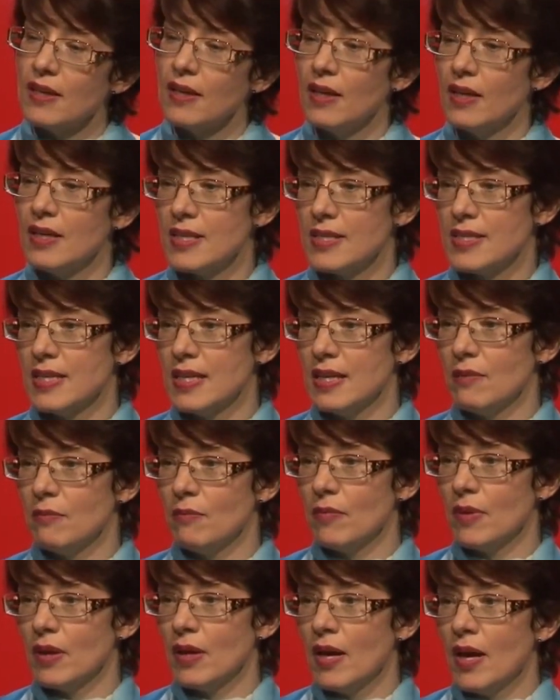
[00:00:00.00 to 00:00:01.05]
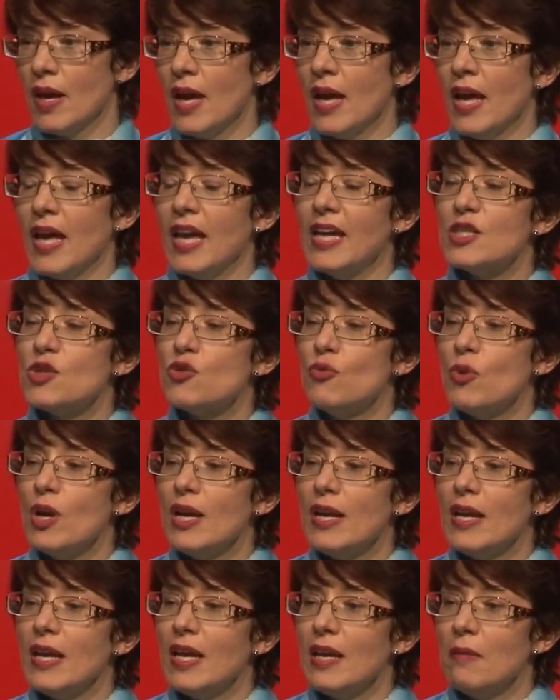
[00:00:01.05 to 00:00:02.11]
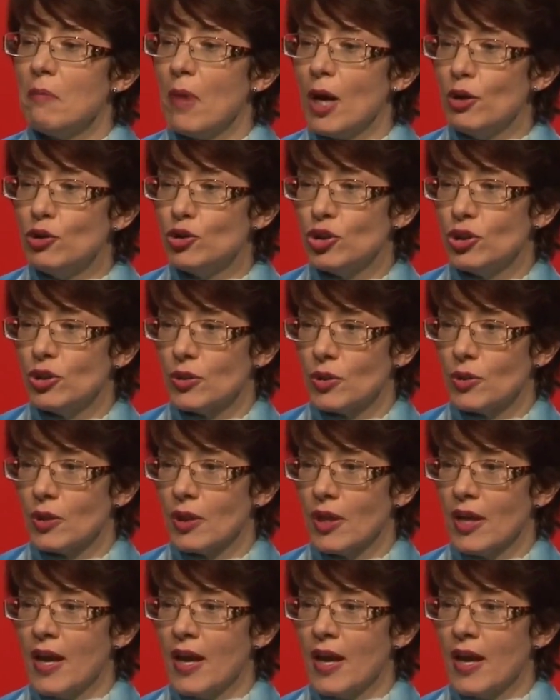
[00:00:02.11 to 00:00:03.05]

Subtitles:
in a team is really emotional,